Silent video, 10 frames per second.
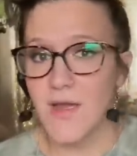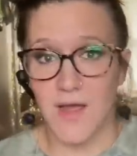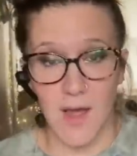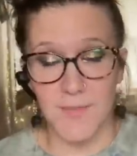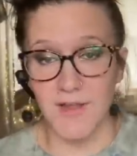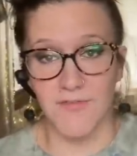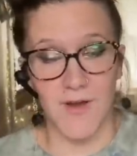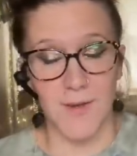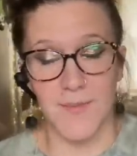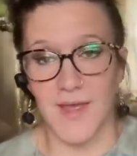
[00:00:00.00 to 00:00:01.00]
Coming
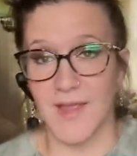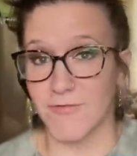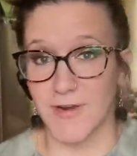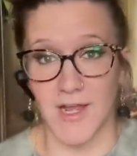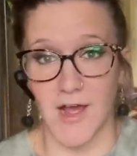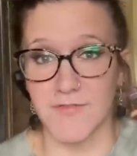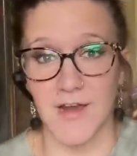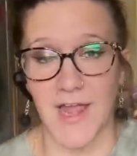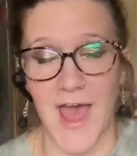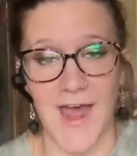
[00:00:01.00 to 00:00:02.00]
from a
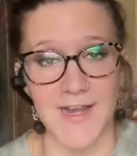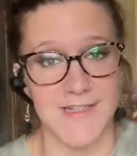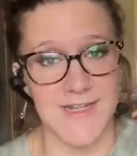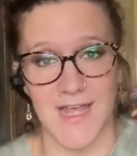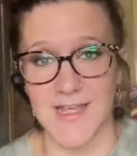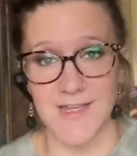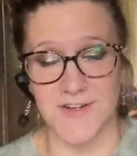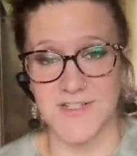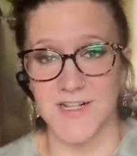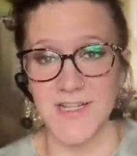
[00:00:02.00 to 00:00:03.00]
recovering addict, eight
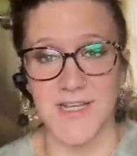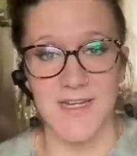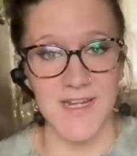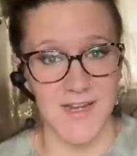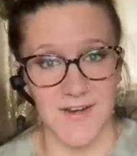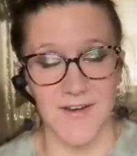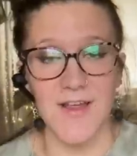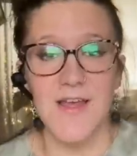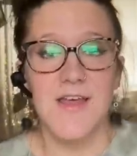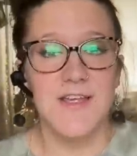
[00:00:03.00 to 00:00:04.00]
years clean here.
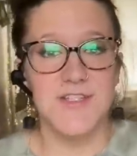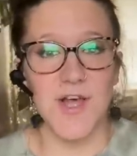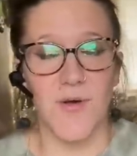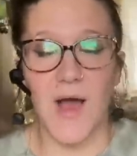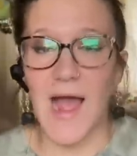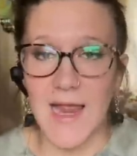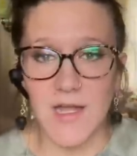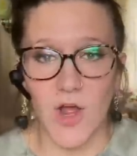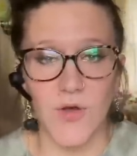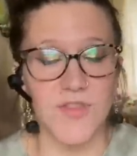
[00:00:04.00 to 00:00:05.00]
So I
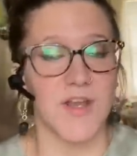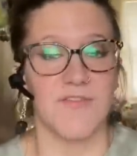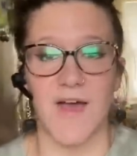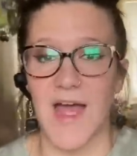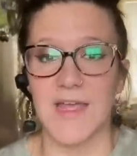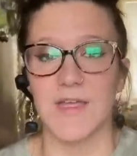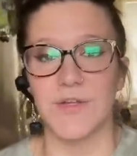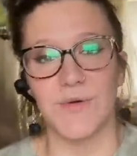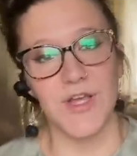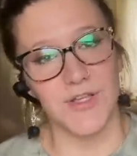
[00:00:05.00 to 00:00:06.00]
know that if I can
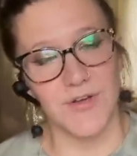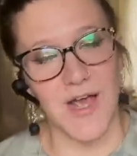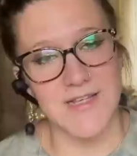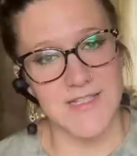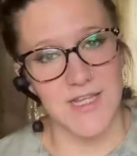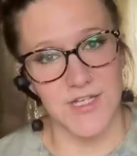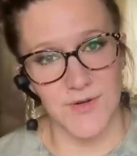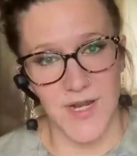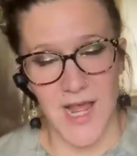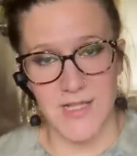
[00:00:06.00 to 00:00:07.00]
do it, you guys can do
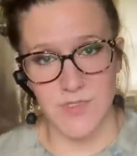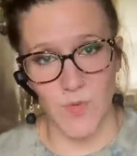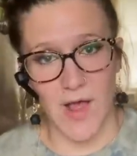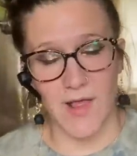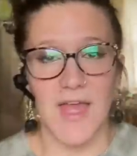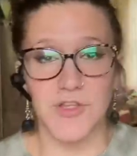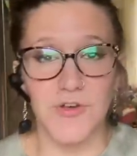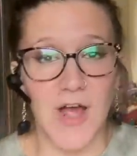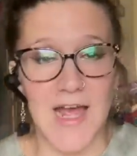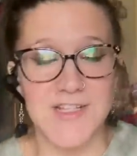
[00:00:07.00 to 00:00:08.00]
it as well. And you
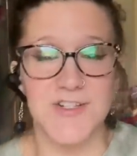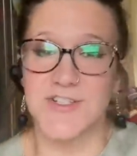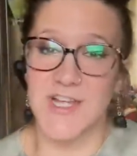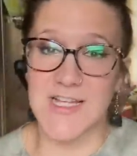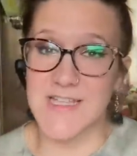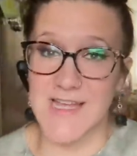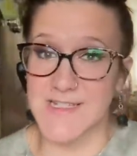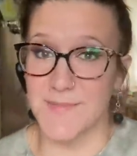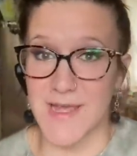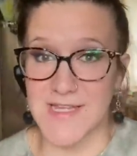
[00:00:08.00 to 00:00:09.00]
guys are just as
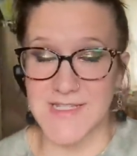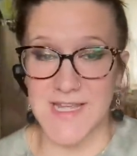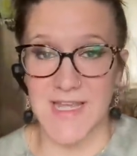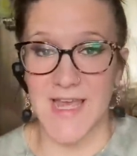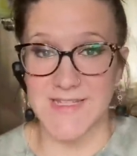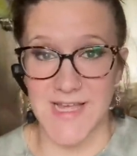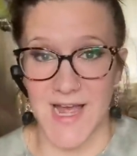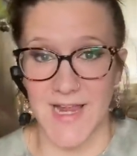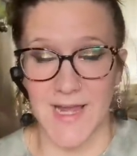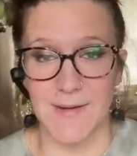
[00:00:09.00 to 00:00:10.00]
amazing as
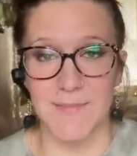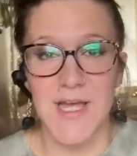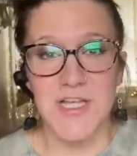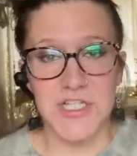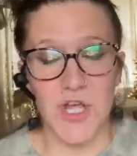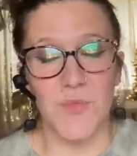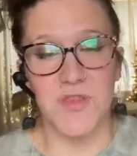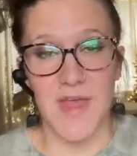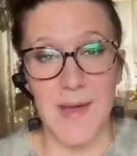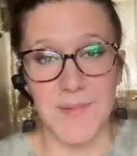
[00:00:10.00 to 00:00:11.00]
I am. So with
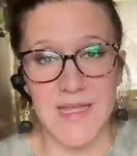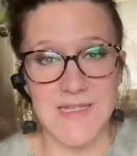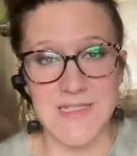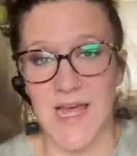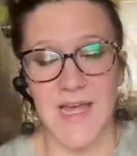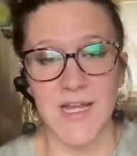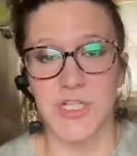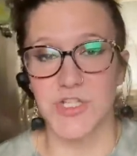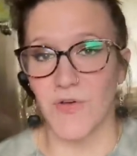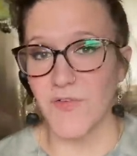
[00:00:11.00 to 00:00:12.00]
that being said,
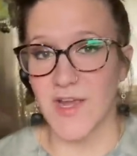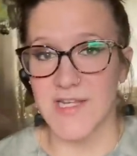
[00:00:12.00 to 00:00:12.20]
don't forget